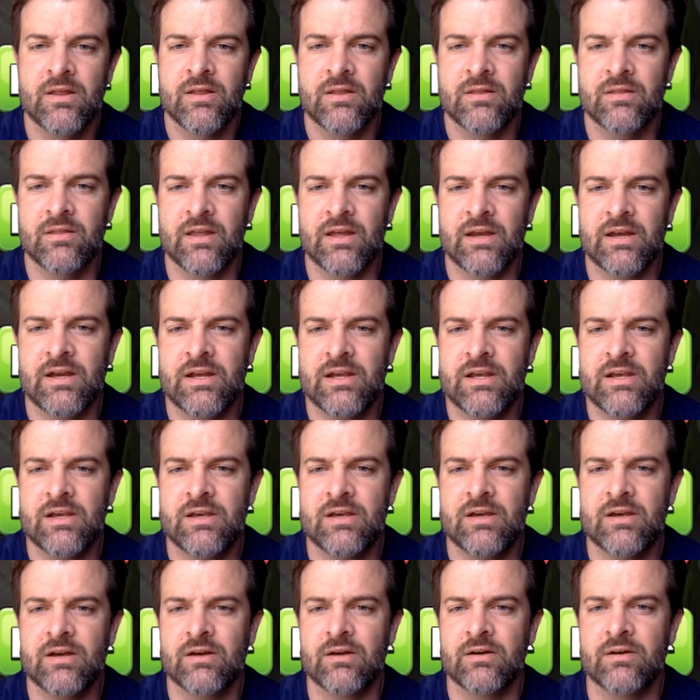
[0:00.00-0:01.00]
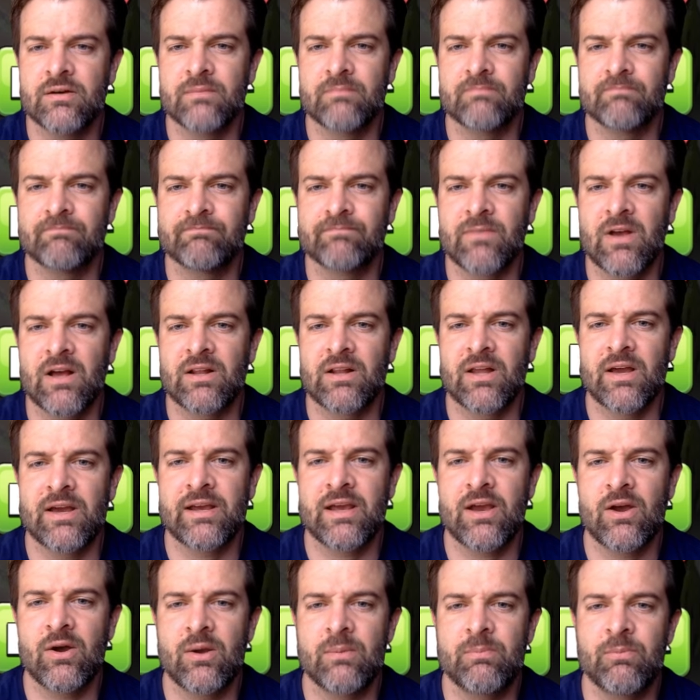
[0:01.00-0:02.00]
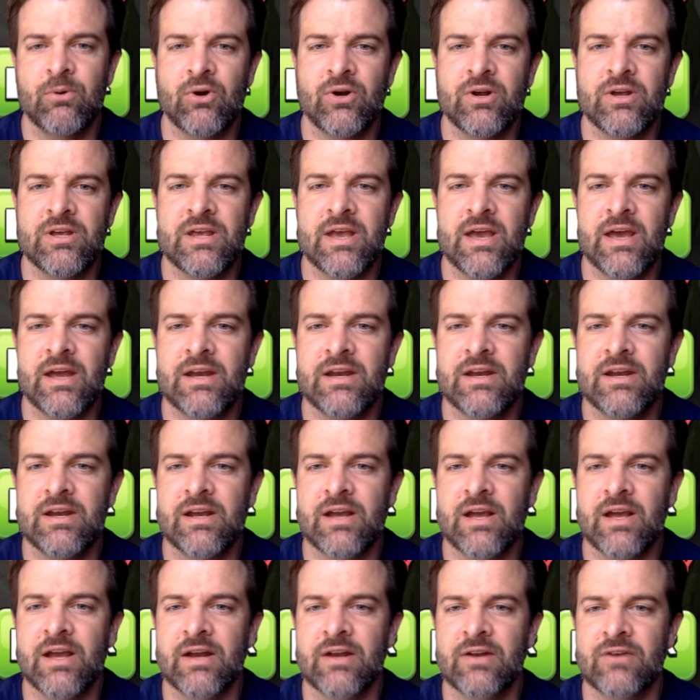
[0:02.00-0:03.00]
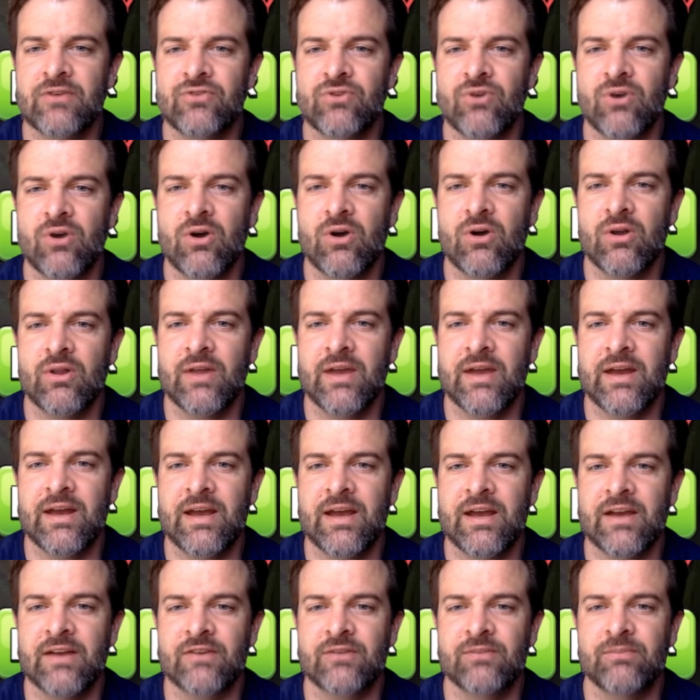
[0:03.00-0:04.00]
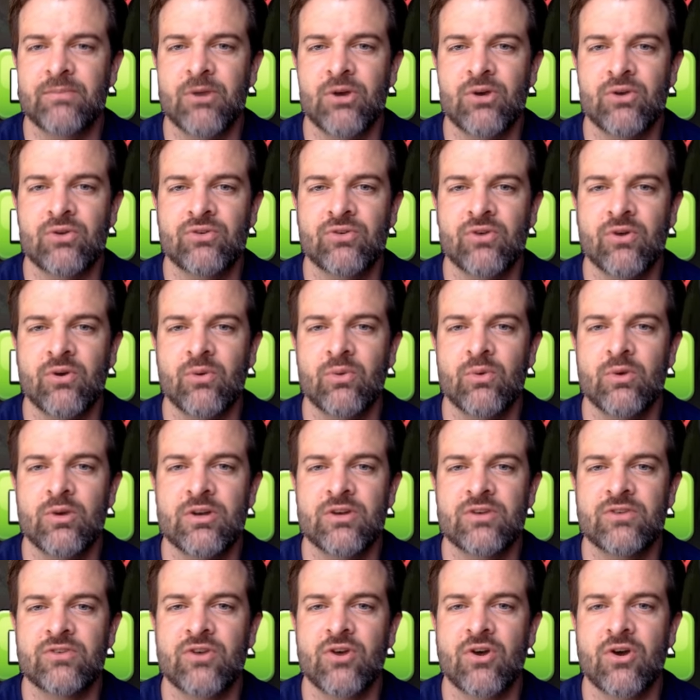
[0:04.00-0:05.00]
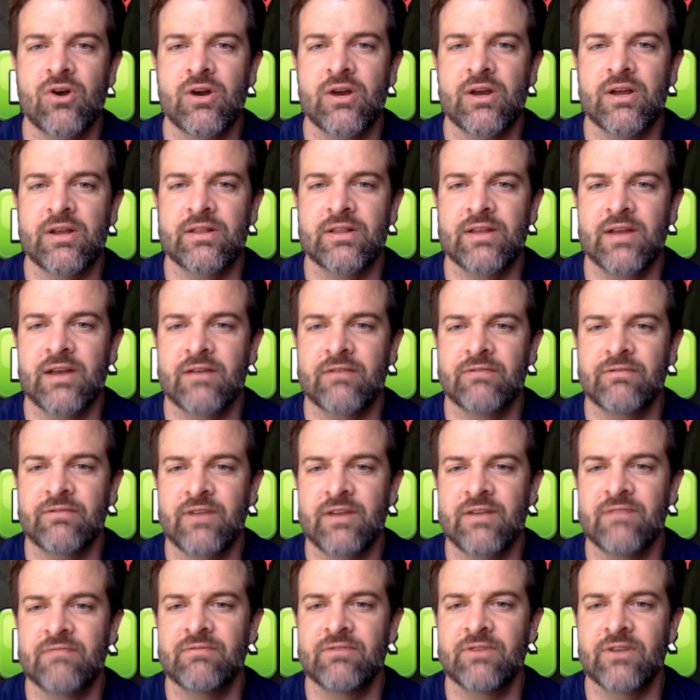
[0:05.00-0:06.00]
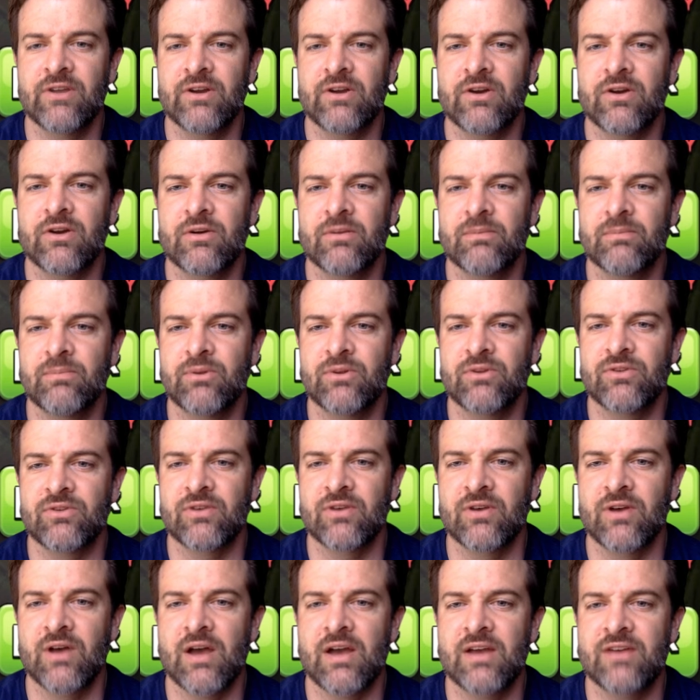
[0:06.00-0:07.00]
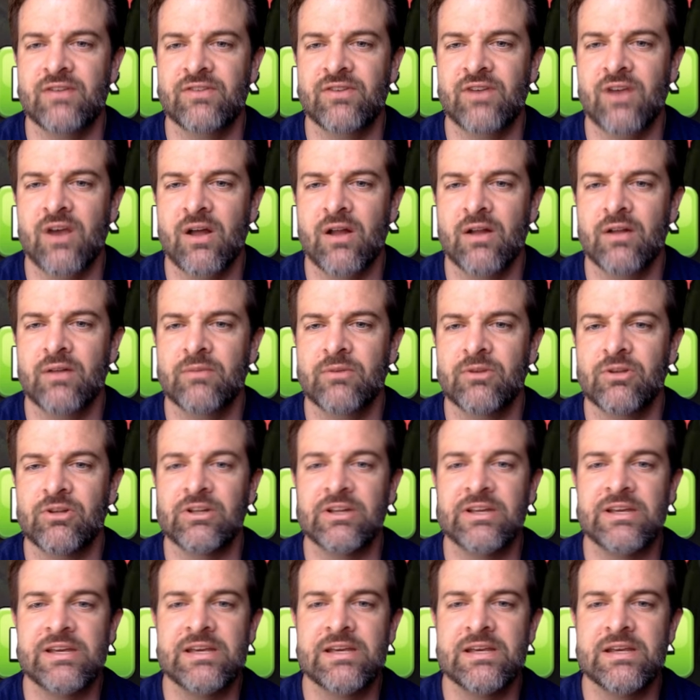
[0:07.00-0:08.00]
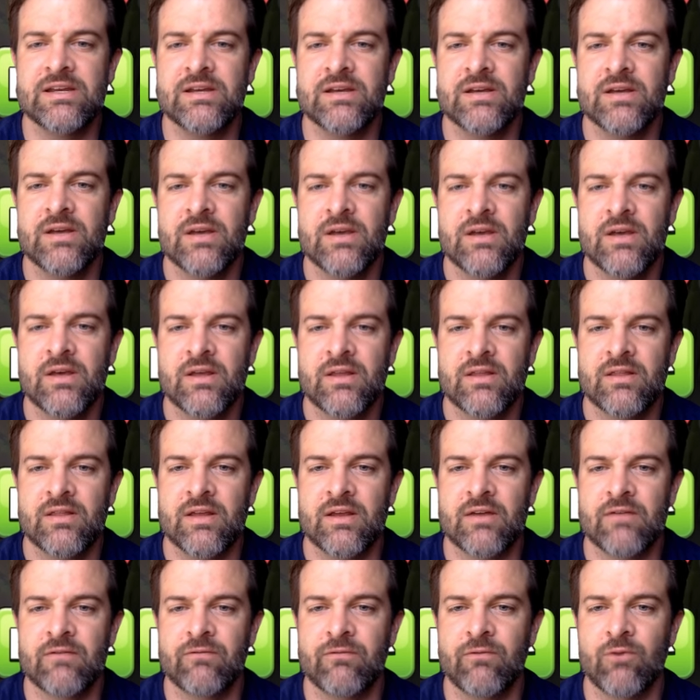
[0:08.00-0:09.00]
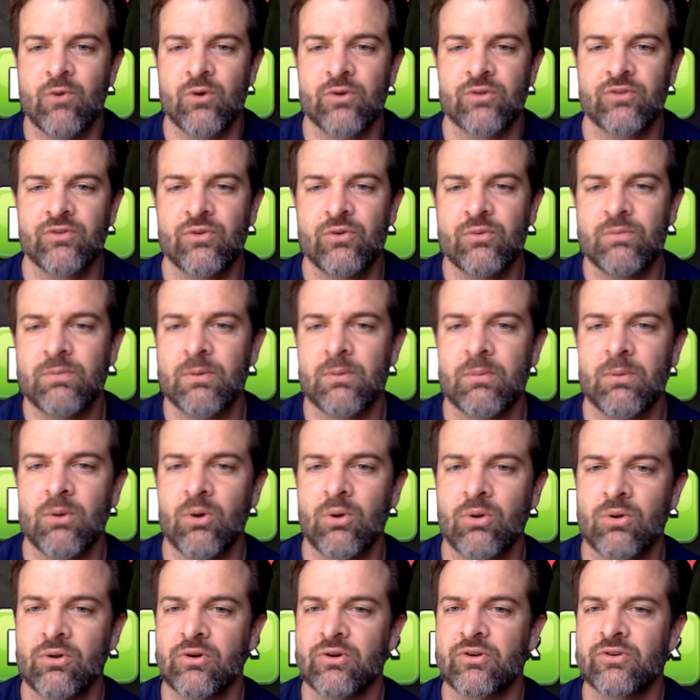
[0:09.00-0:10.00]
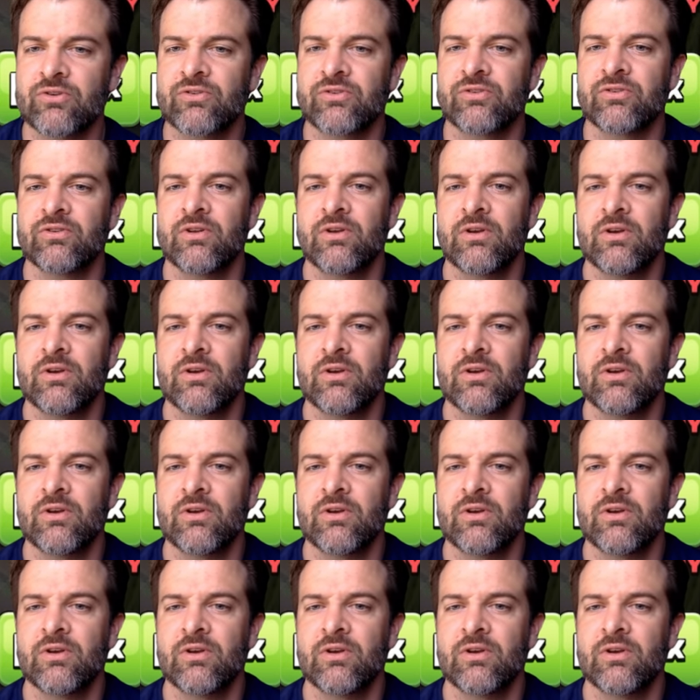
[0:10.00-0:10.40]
Then I like how he put a Yeti to kind of draw that Expo so it wouldn't target that Flame Flinger. Puts a Ice Golem to lead, then 4 Super Bowlers.